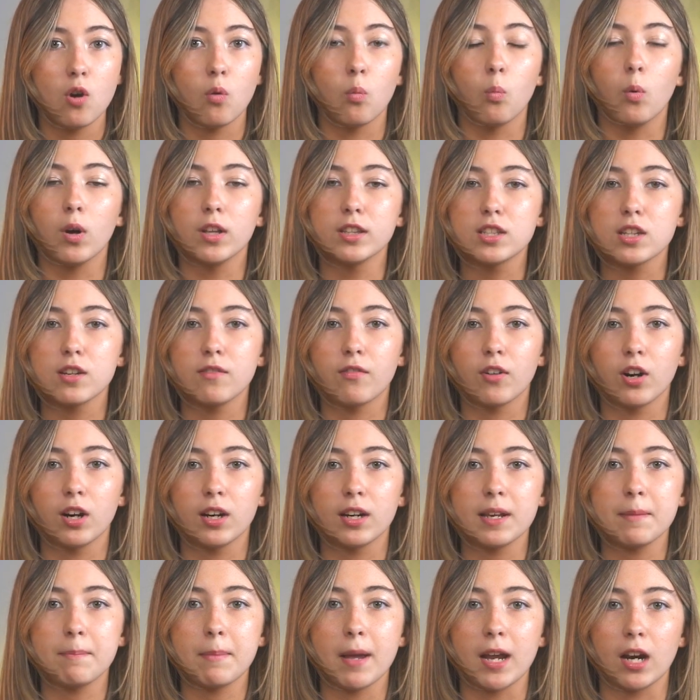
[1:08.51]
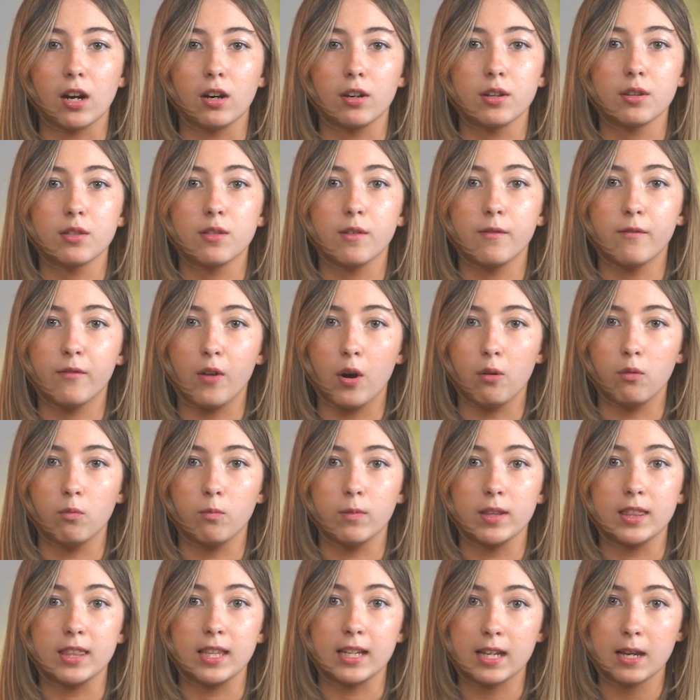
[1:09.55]
once you've already paired the phone
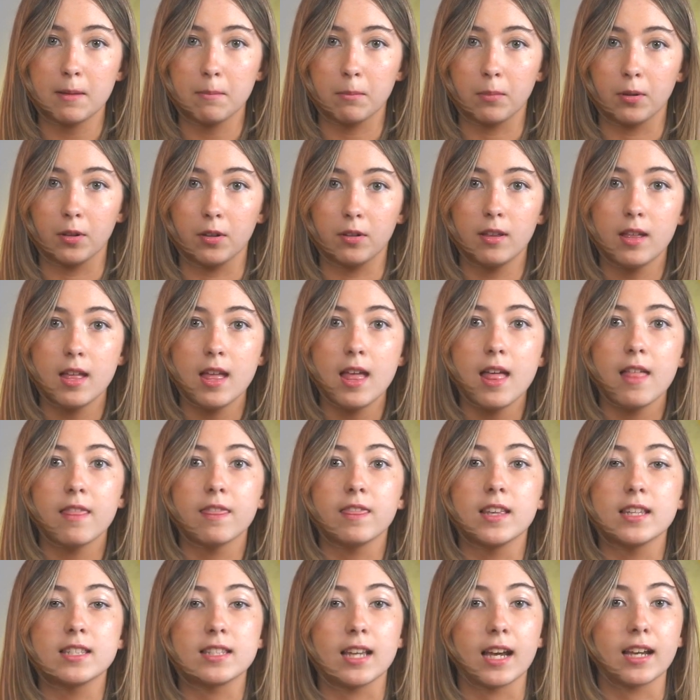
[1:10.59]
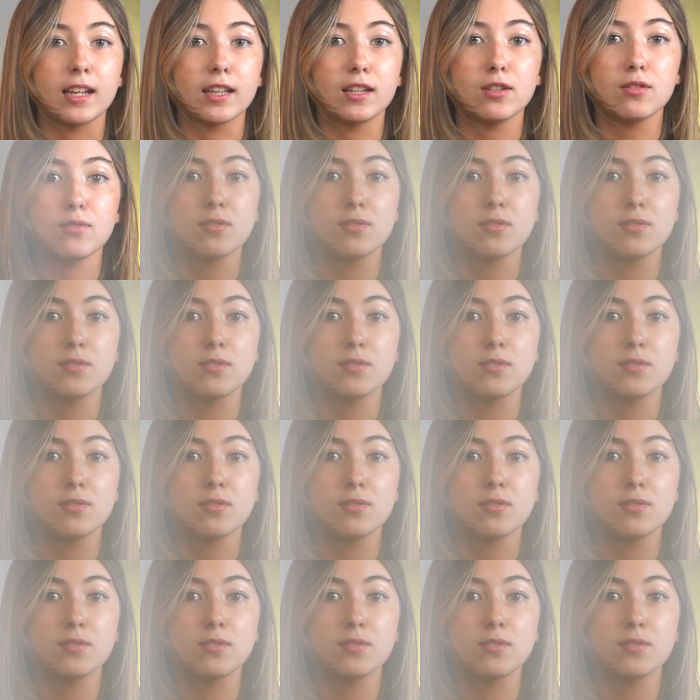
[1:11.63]
with the gimbal, the second